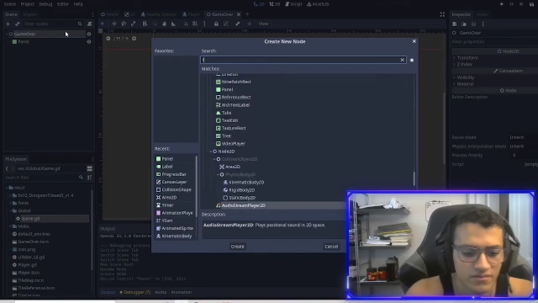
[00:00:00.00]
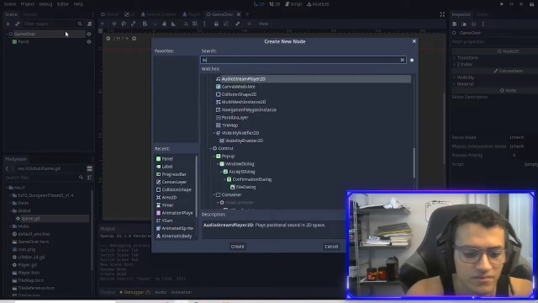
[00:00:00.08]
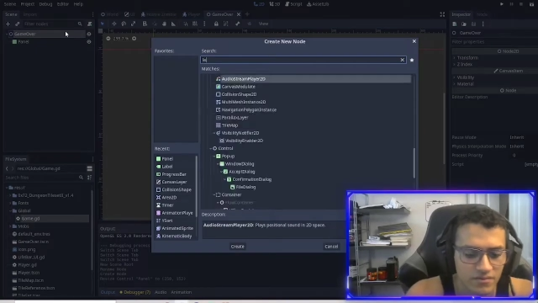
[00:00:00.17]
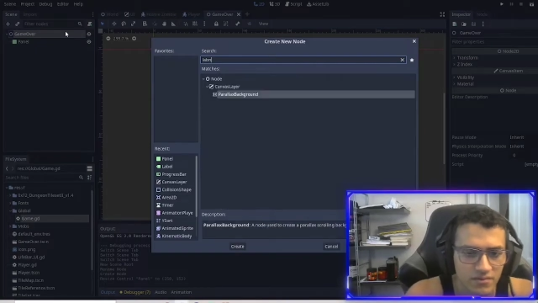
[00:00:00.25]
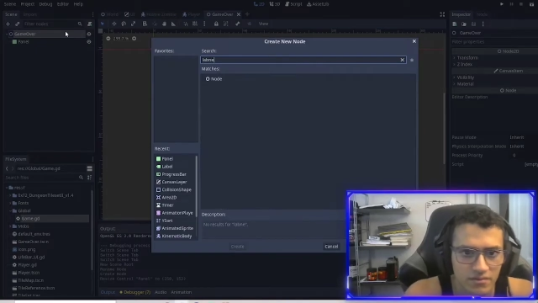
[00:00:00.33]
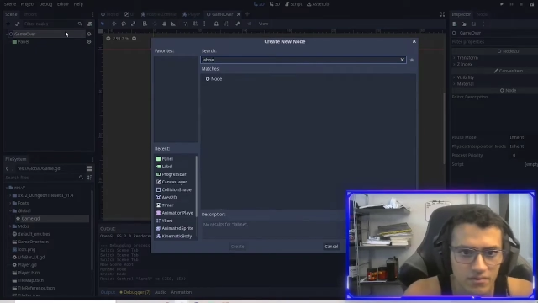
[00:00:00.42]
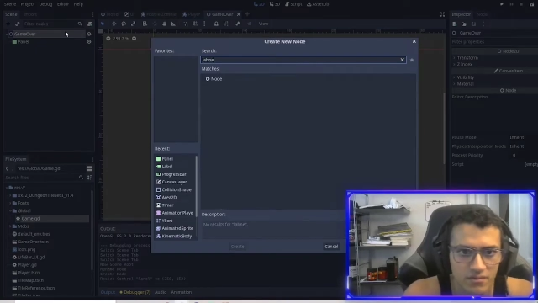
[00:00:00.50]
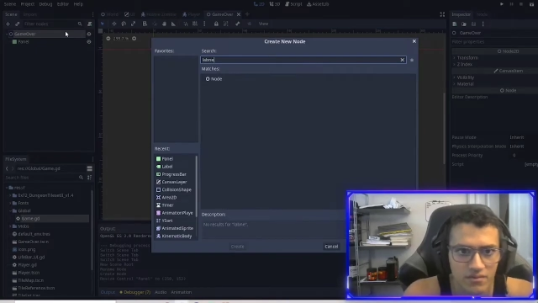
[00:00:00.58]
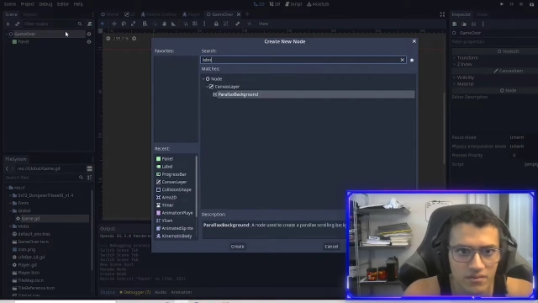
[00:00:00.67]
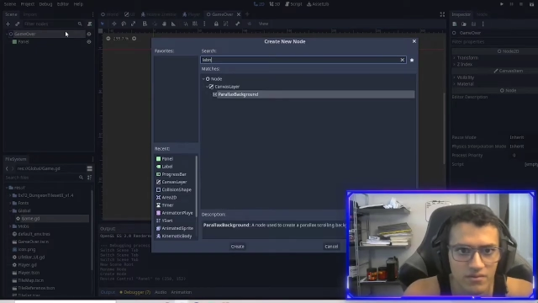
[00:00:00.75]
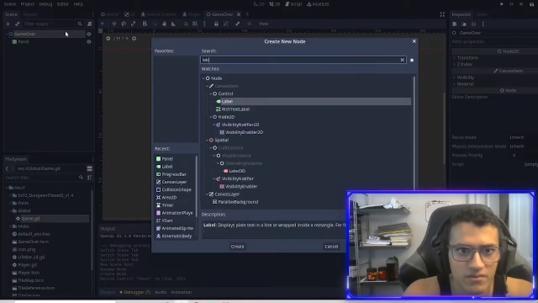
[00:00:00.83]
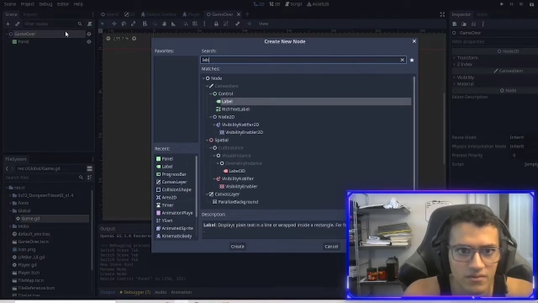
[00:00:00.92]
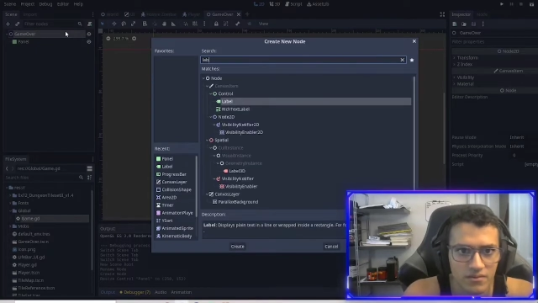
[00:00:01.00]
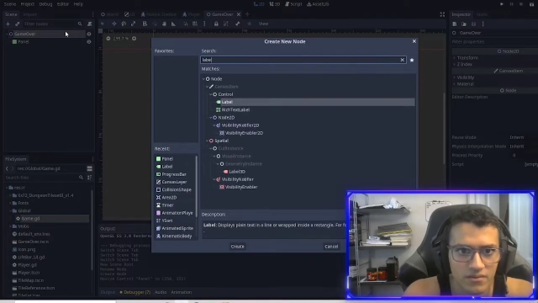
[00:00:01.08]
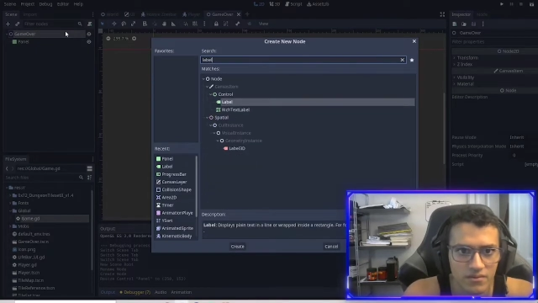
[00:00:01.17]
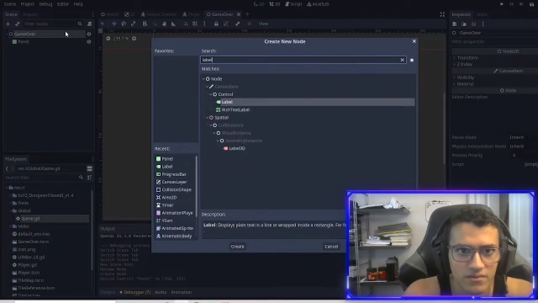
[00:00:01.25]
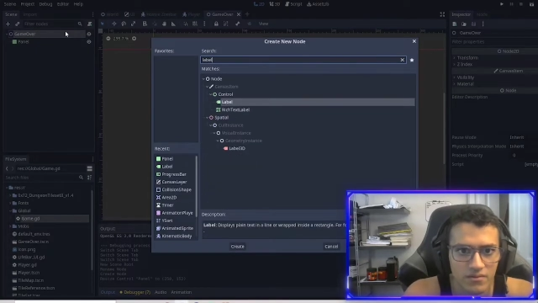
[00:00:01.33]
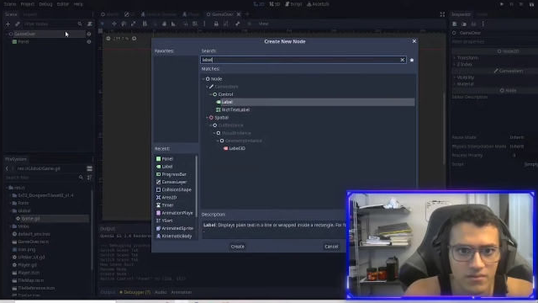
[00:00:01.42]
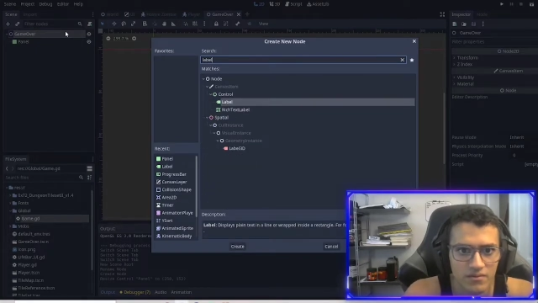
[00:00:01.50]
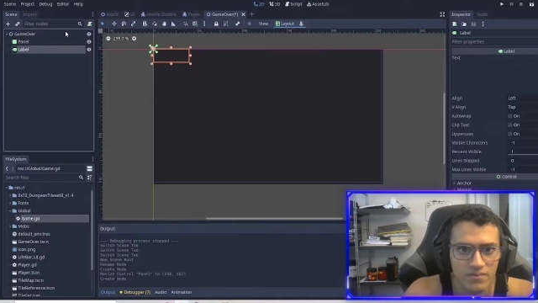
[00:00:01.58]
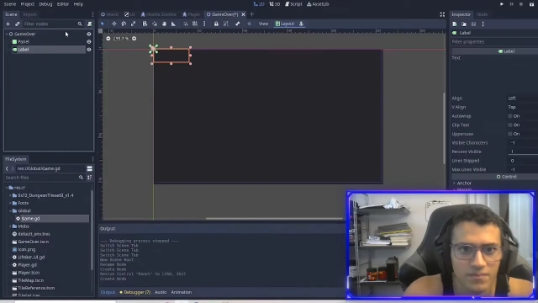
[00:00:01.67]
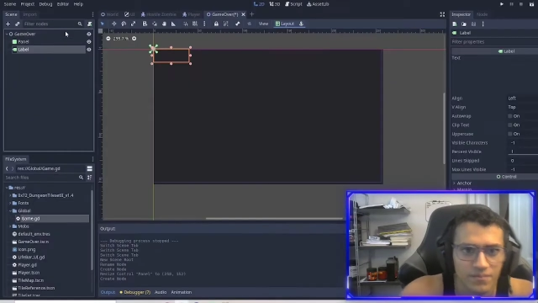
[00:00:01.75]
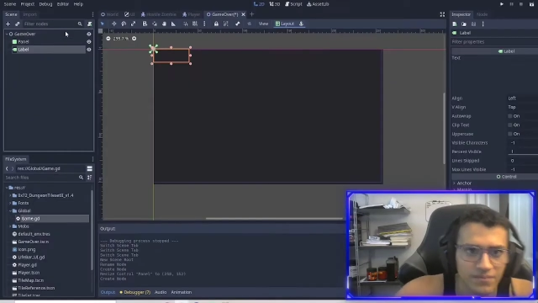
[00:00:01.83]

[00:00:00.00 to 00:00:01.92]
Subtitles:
[no speech]